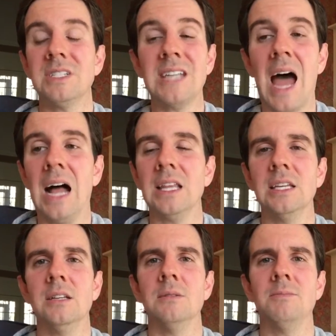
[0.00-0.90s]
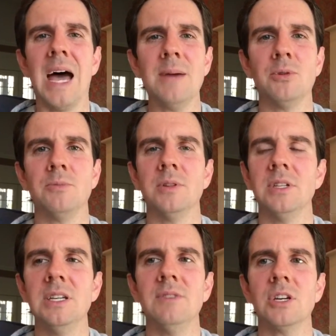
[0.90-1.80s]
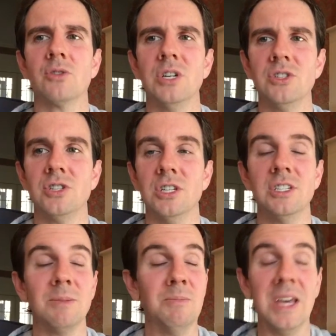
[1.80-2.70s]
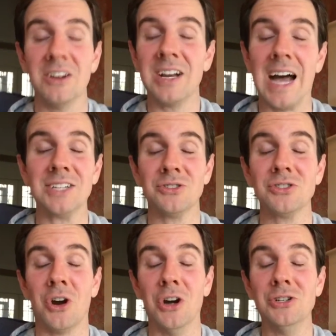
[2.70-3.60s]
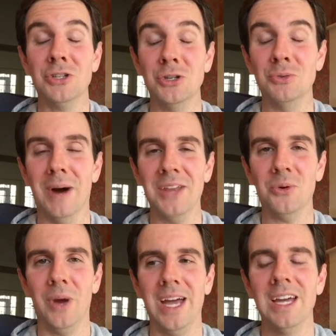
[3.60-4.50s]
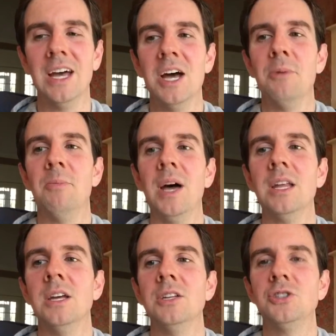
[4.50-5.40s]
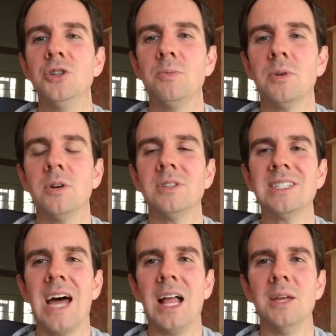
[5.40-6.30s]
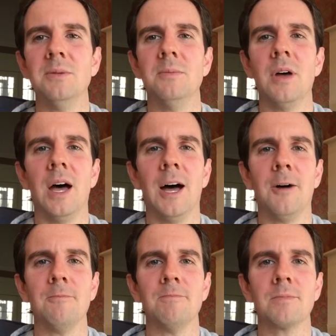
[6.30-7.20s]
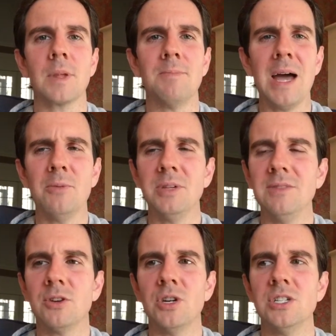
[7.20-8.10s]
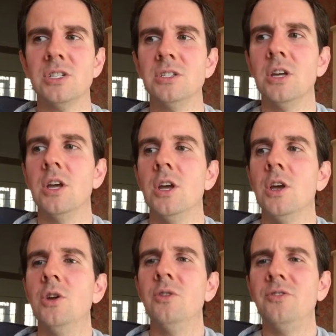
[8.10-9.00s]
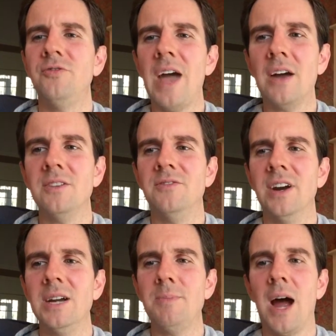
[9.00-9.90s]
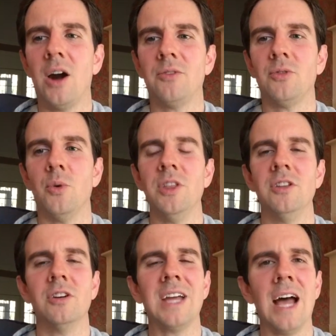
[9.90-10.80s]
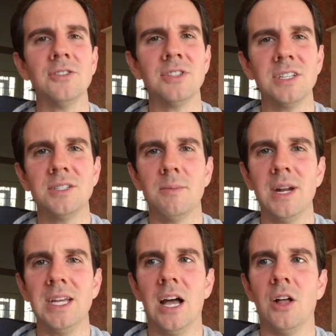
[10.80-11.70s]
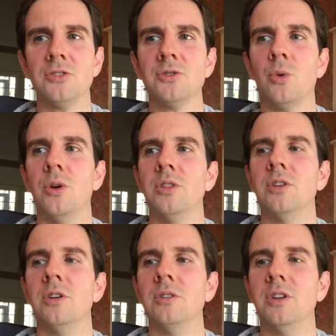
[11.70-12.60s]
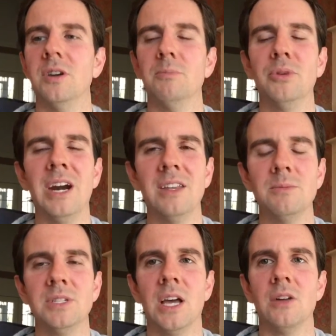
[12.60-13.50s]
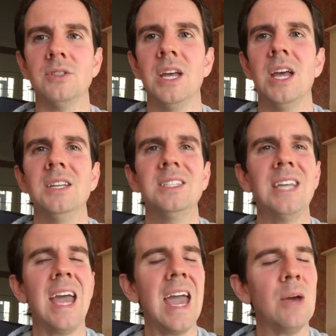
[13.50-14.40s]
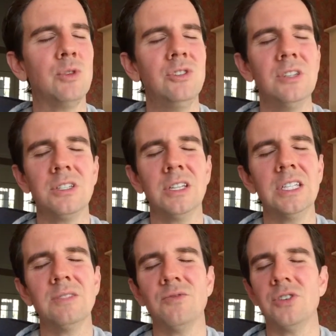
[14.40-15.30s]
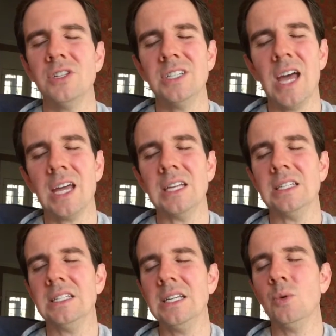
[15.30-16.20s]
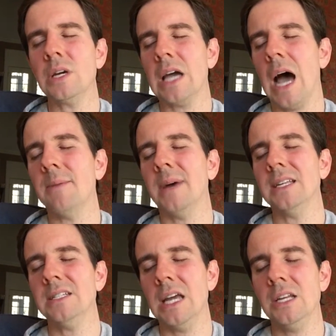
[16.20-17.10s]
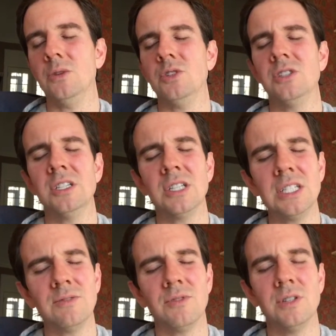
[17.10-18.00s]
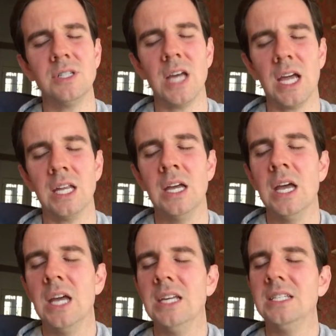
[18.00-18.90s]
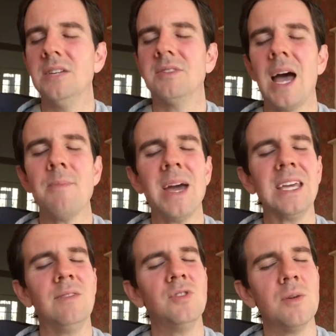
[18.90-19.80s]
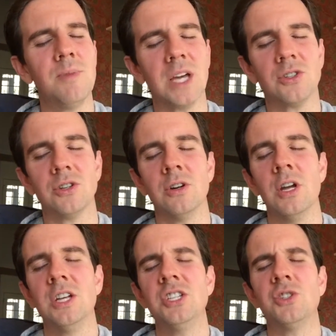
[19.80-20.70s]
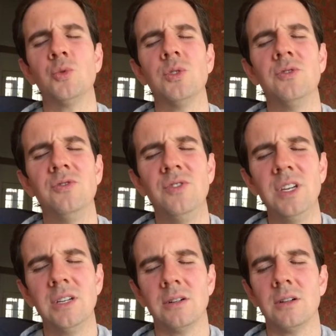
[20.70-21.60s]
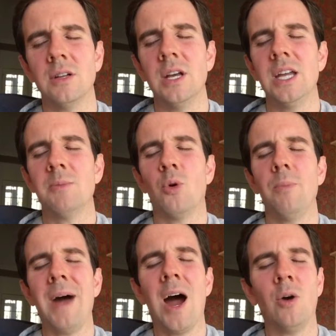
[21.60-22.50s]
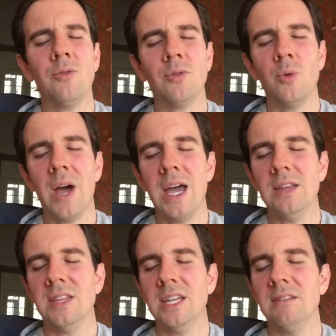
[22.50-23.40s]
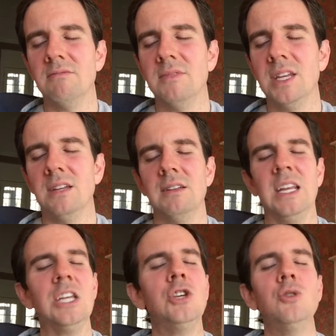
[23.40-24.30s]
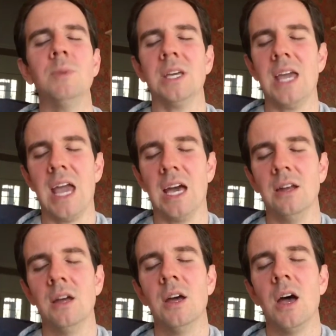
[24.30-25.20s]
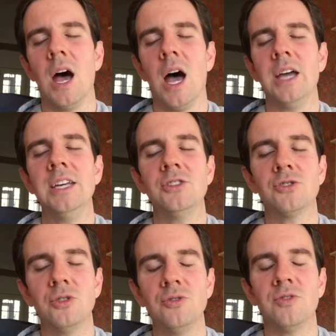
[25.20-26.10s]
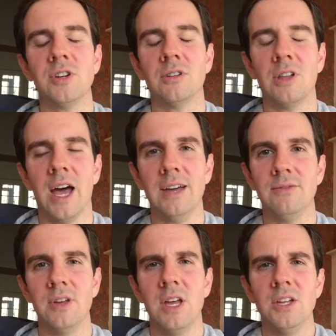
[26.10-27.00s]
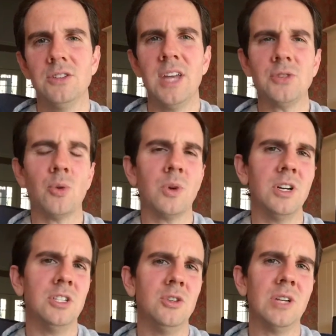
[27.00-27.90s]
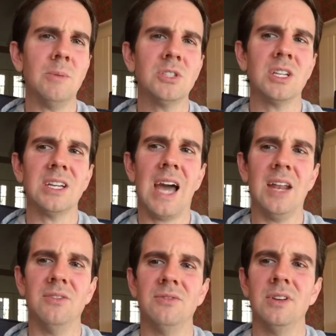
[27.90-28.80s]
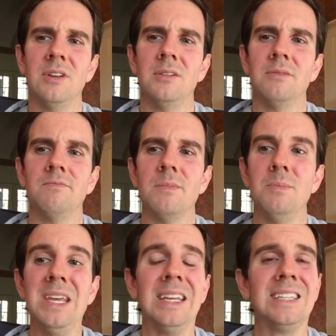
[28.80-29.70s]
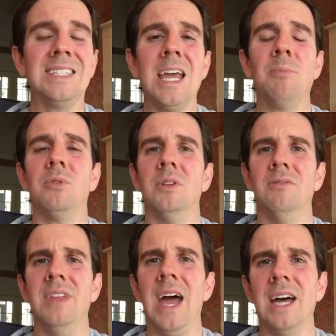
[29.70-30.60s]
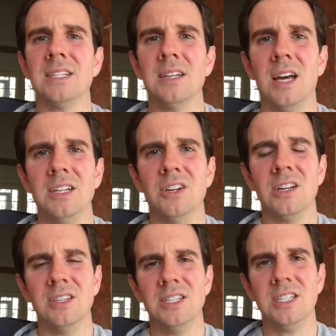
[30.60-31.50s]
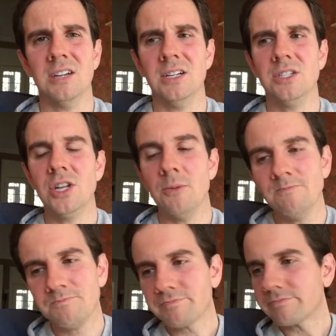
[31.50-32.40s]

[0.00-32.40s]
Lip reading: solid Bible-believing Christians, and Pentecostals are too, by the way, but super solid Bible-believing Christians who have found it very powerful, whether they're counseling somebody else or they're in prayer themselves, to say, hey, would you just listen for a second and see what God might say to you? Would you just listen for a second and see if God might give you a picture, just to reveal in a more powerful way than any human can, his truth for your life? So that's what we're going to do, and I'm just going to kind of be an example of that during this series. So